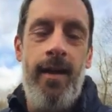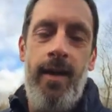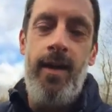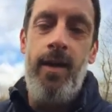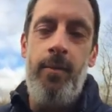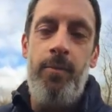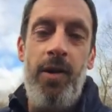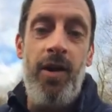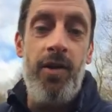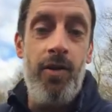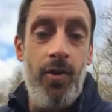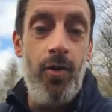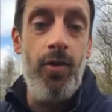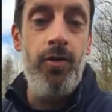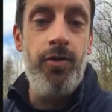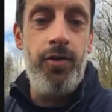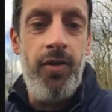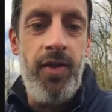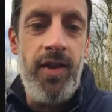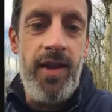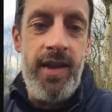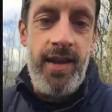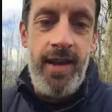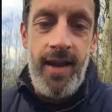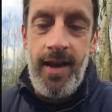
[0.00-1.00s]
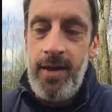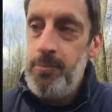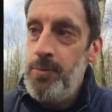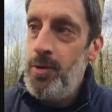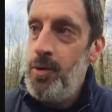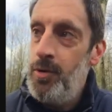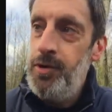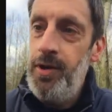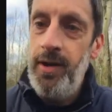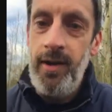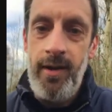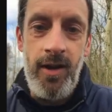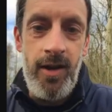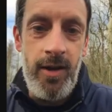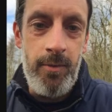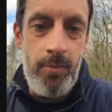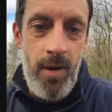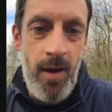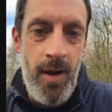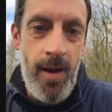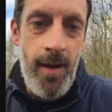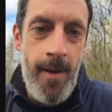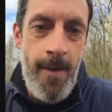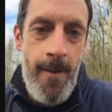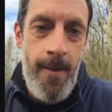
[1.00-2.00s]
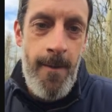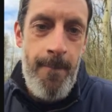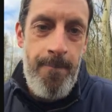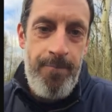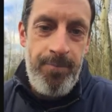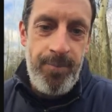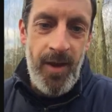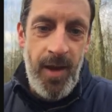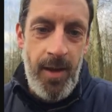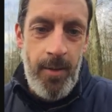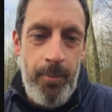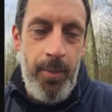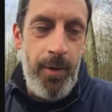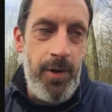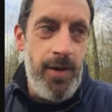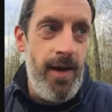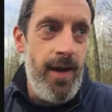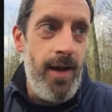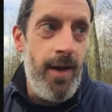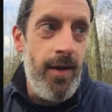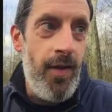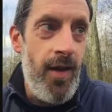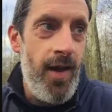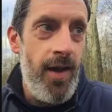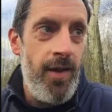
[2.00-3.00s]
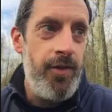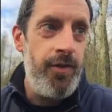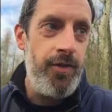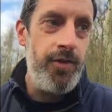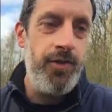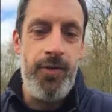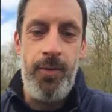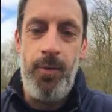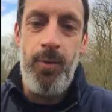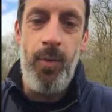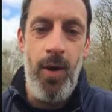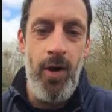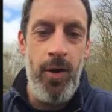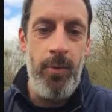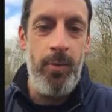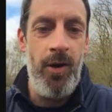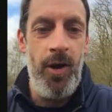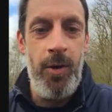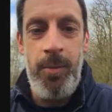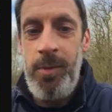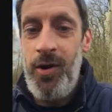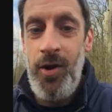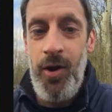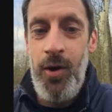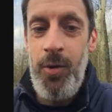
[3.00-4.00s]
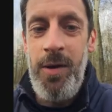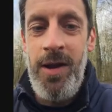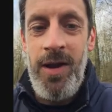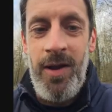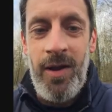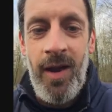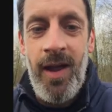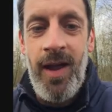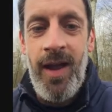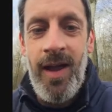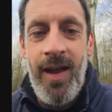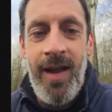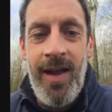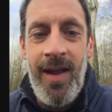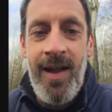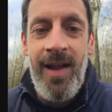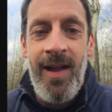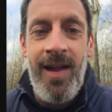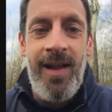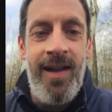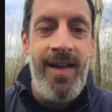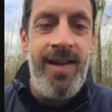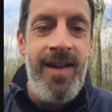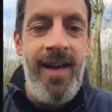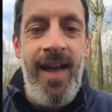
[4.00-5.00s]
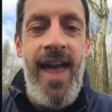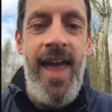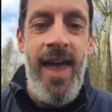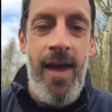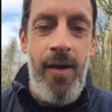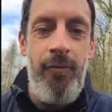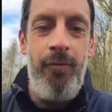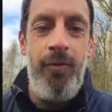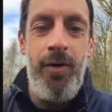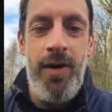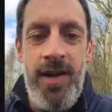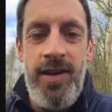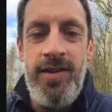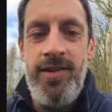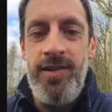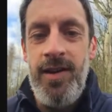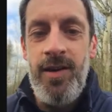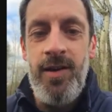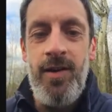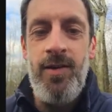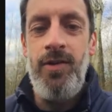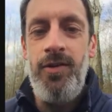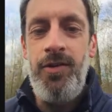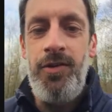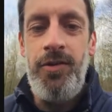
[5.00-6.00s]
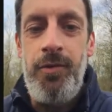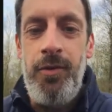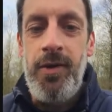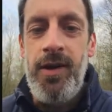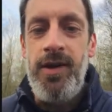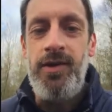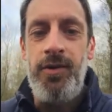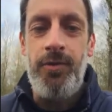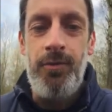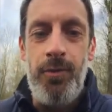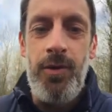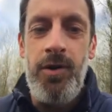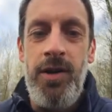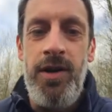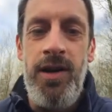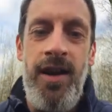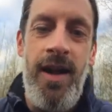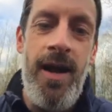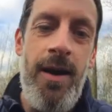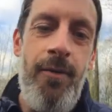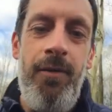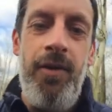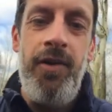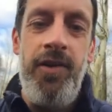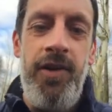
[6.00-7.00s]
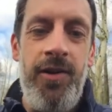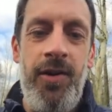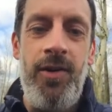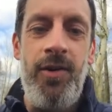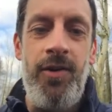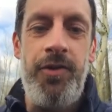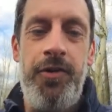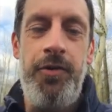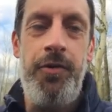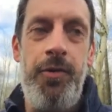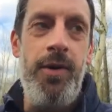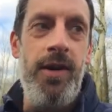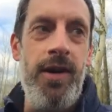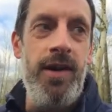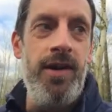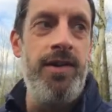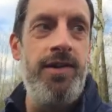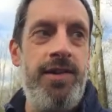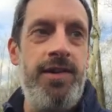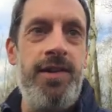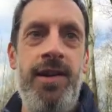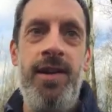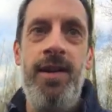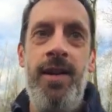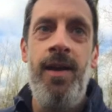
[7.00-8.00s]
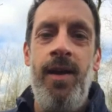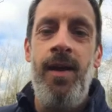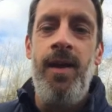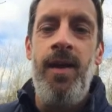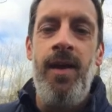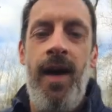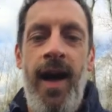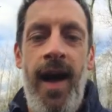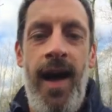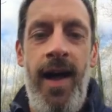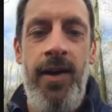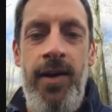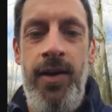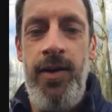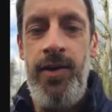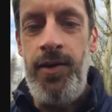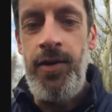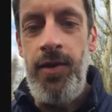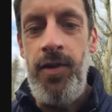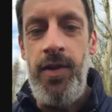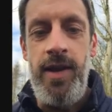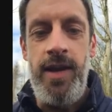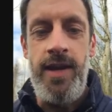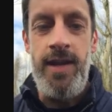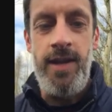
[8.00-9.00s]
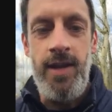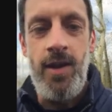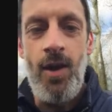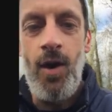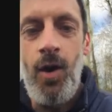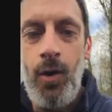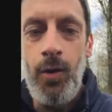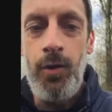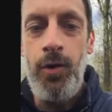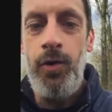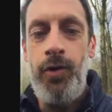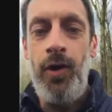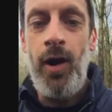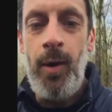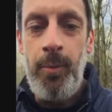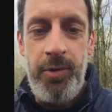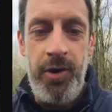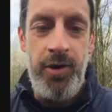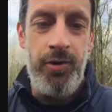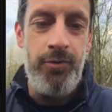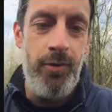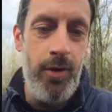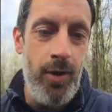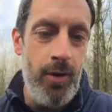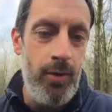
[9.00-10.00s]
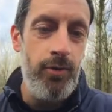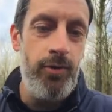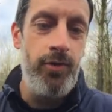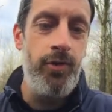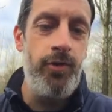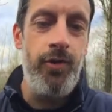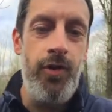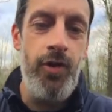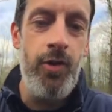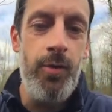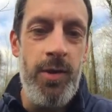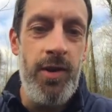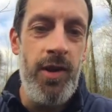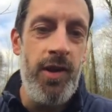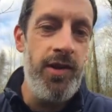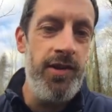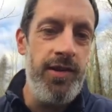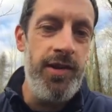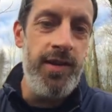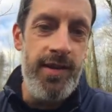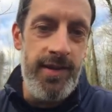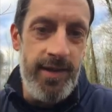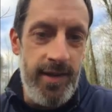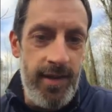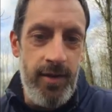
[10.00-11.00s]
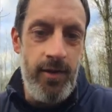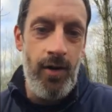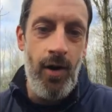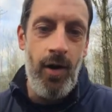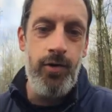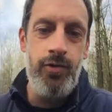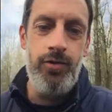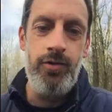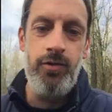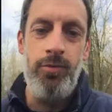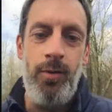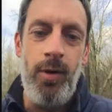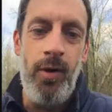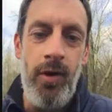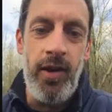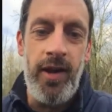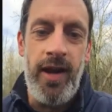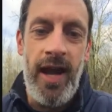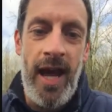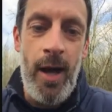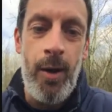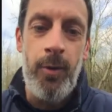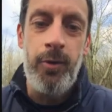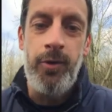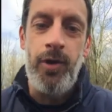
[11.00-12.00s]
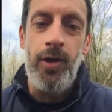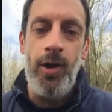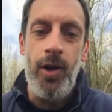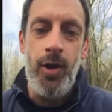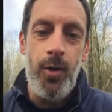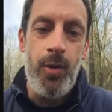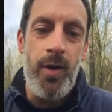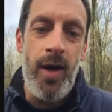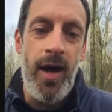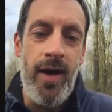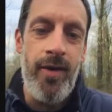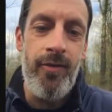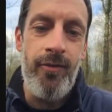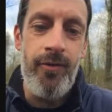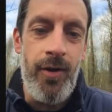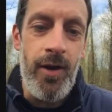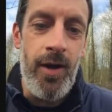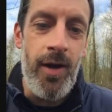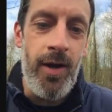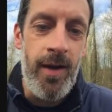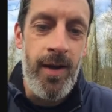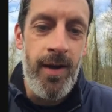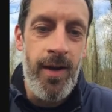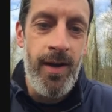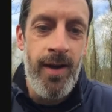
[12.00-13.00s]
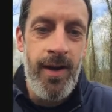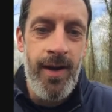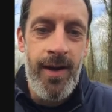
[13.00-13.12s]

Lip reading: but I also think he had more time. But yeah, that's what I'm going to be doing. Every single street, running every single street, and the unadopted roads too in the city, not just what the council look after.